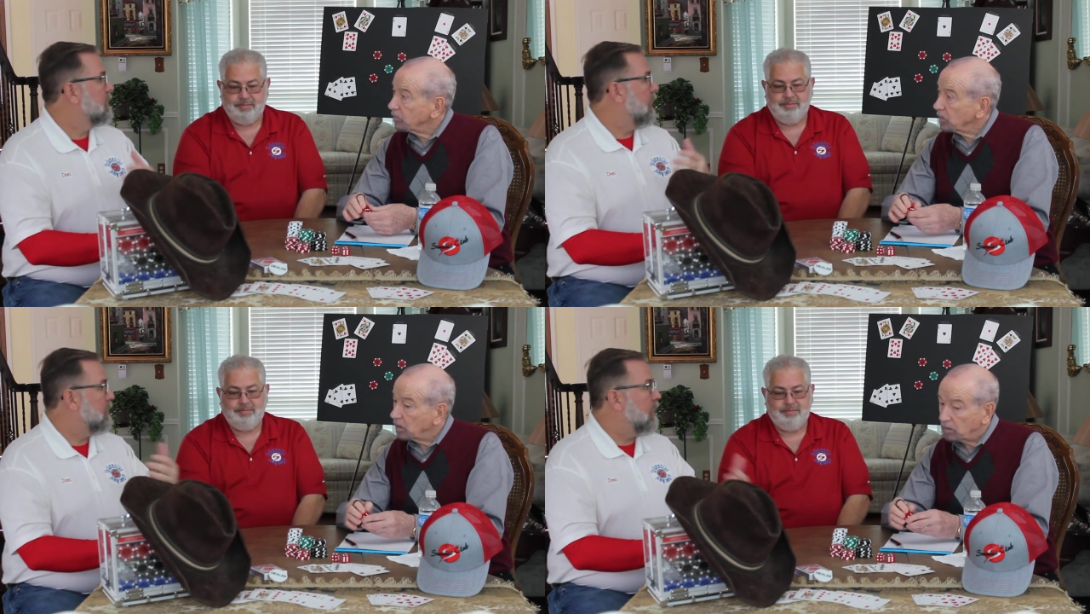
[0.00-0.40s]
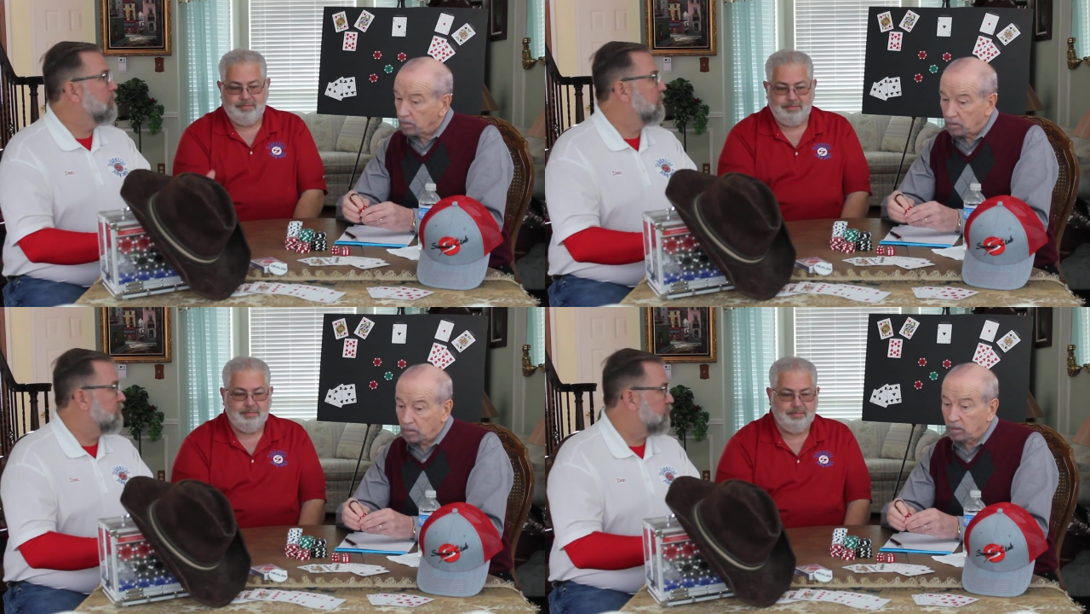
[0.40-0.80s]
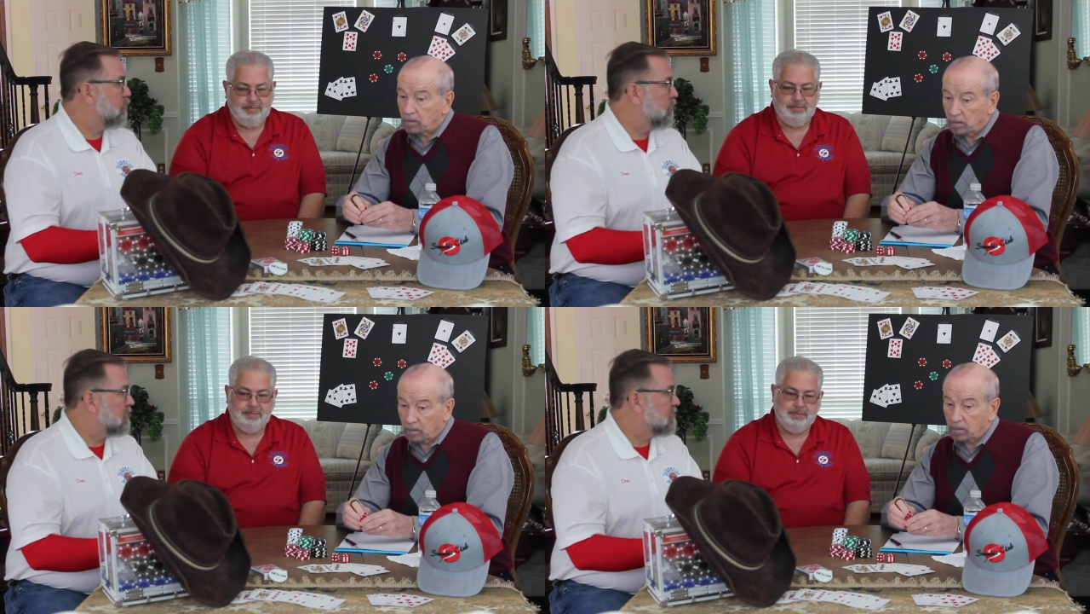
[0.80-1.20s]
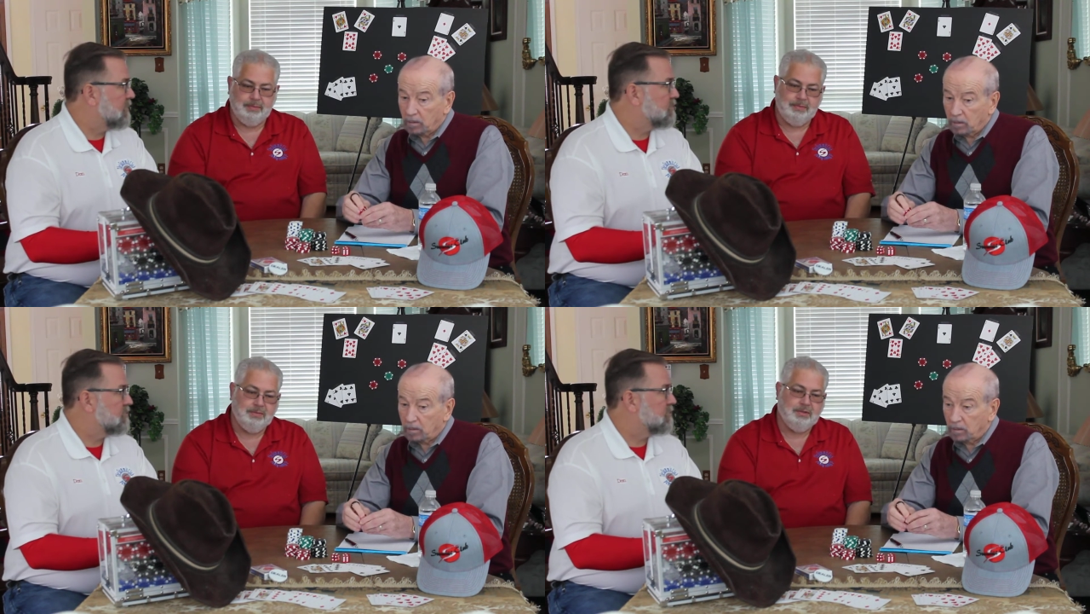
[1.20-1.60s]
Speaker 1: a number of different
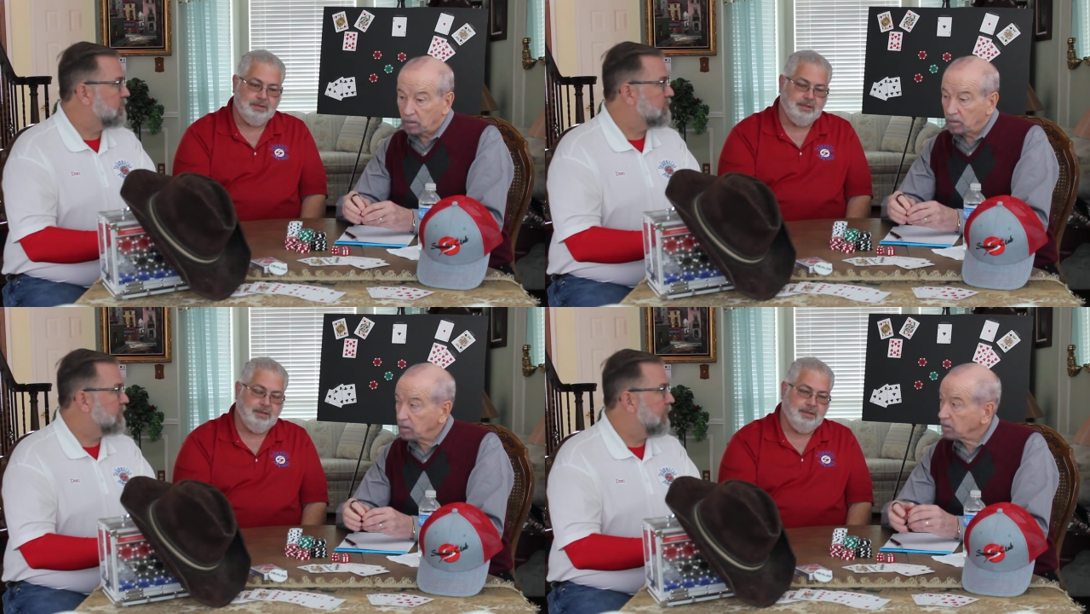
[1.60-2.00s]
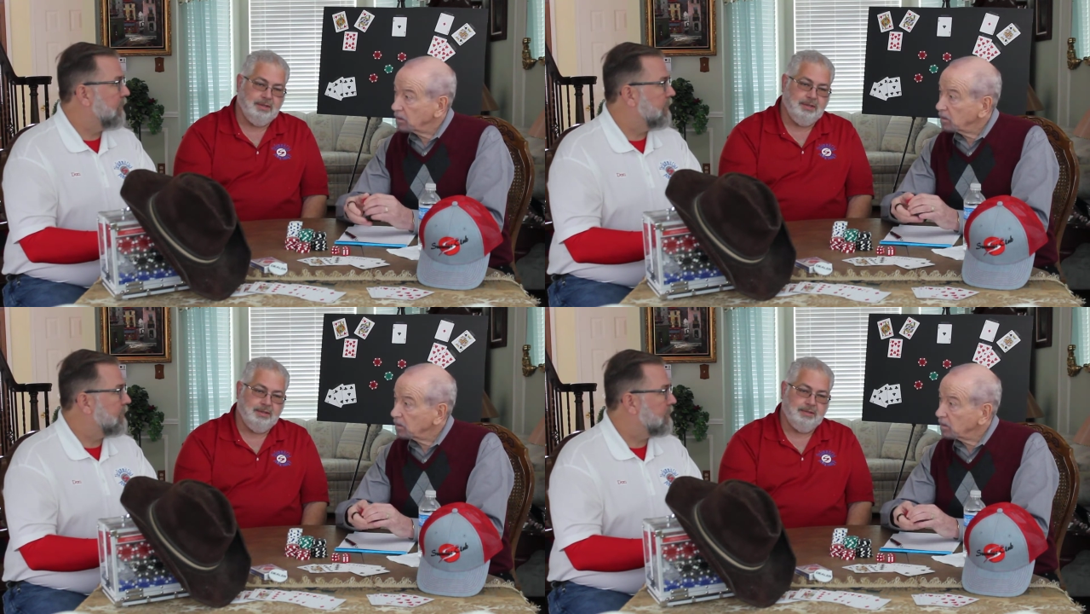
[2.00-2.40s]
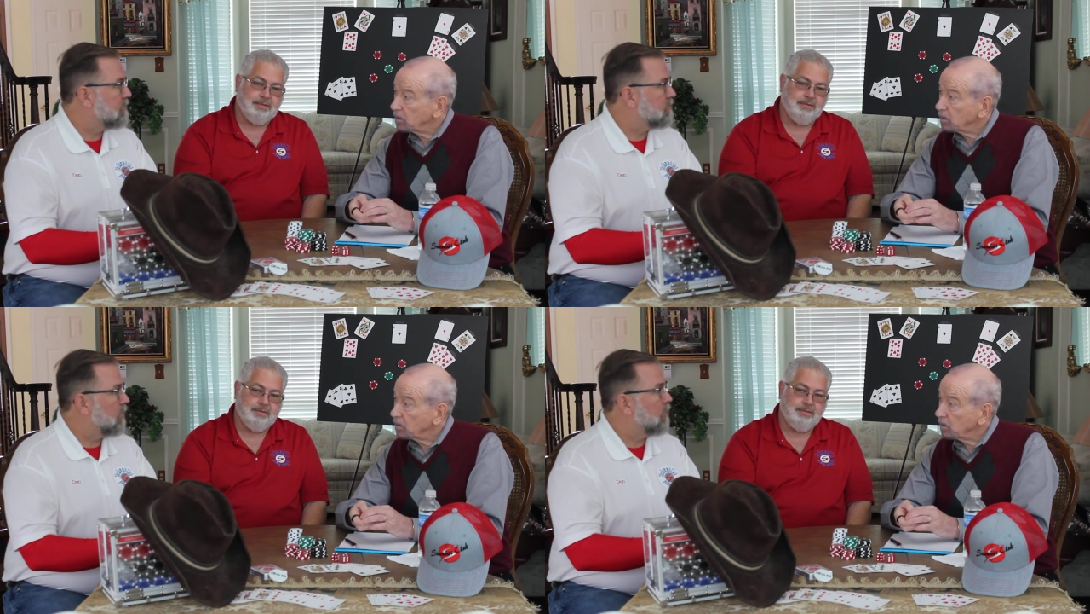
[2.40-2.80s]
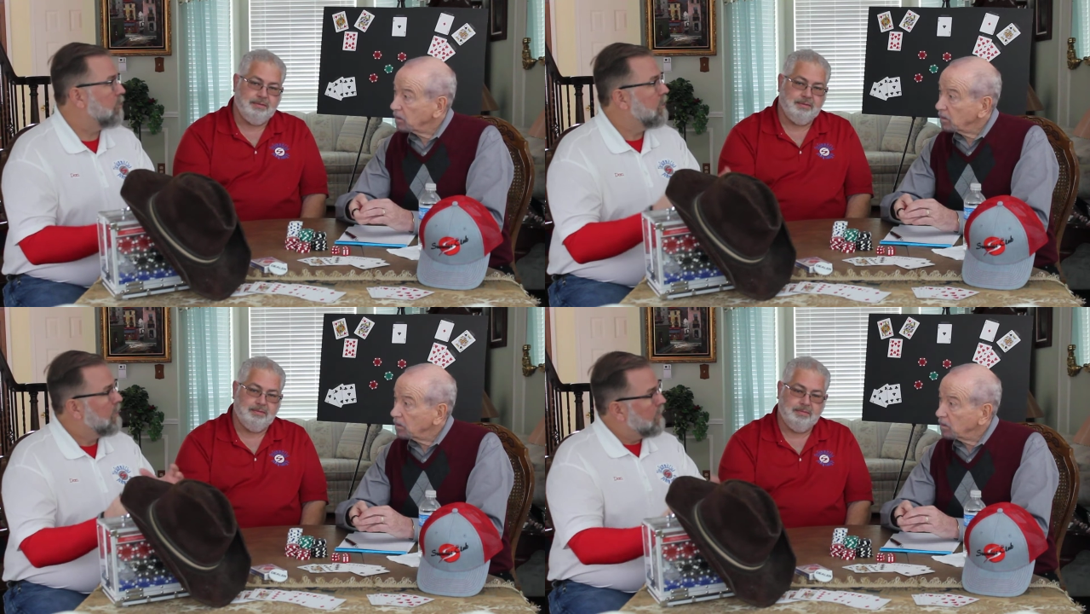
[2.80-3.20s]
organizations here in the area, and so
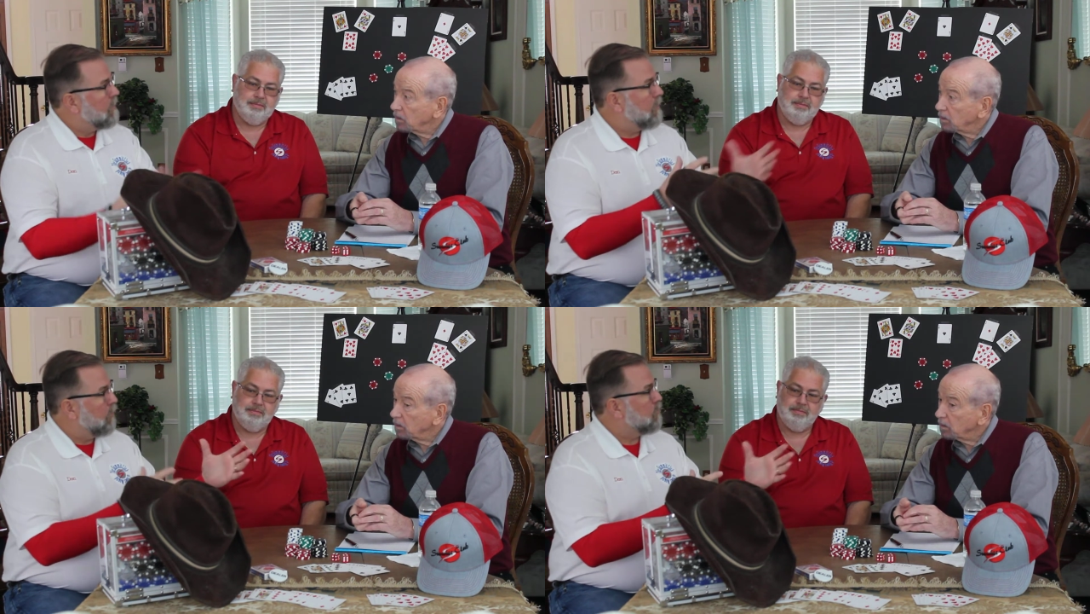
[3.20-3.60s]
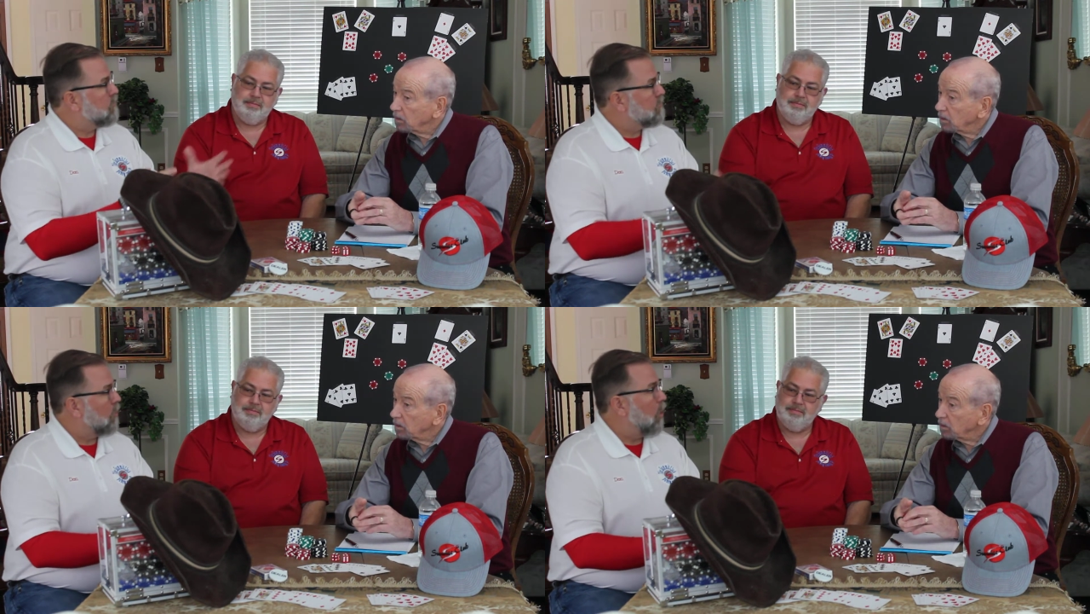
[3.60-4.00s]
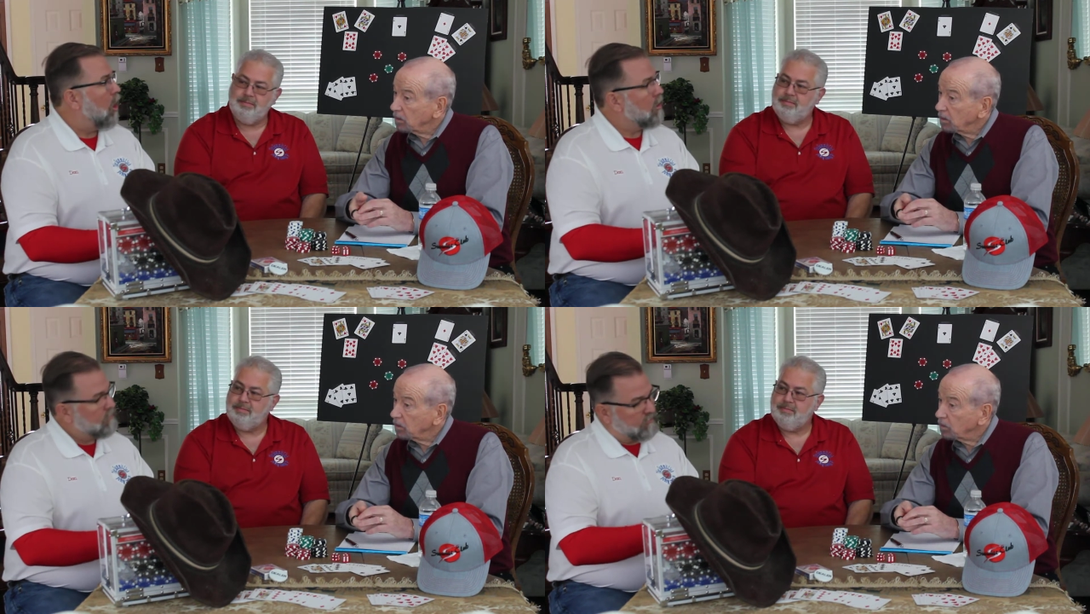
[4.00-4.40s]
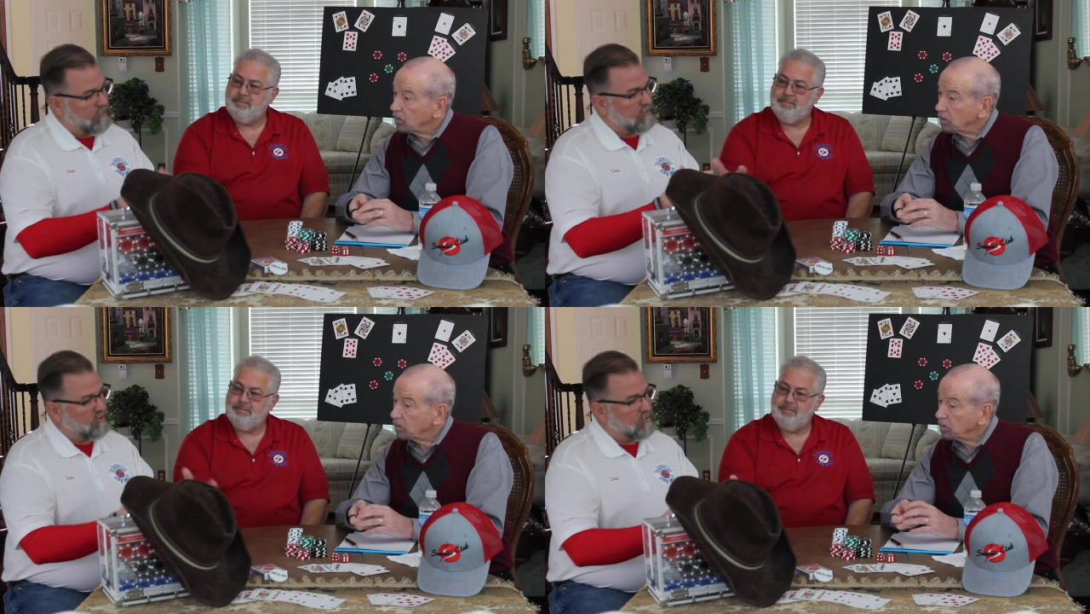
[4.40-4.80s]
those, so all of the
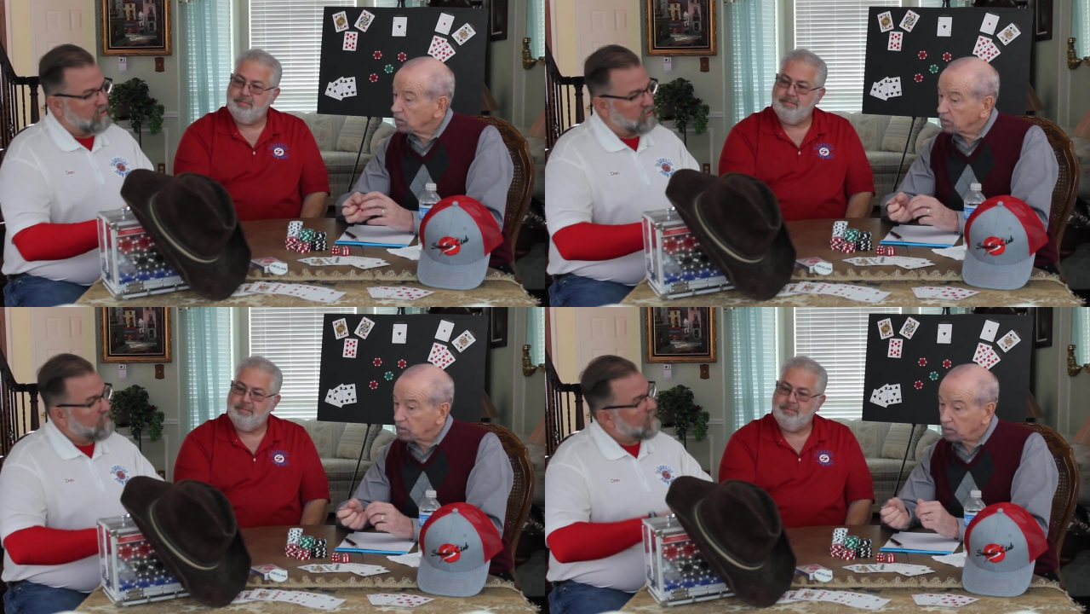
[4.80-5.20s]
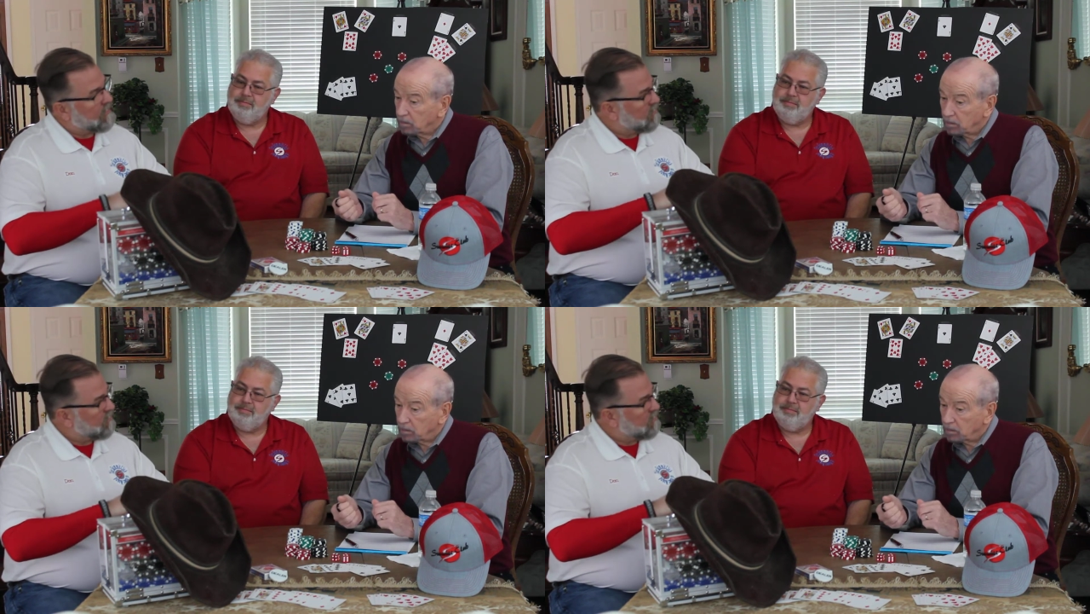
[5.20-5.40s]
funds from this event get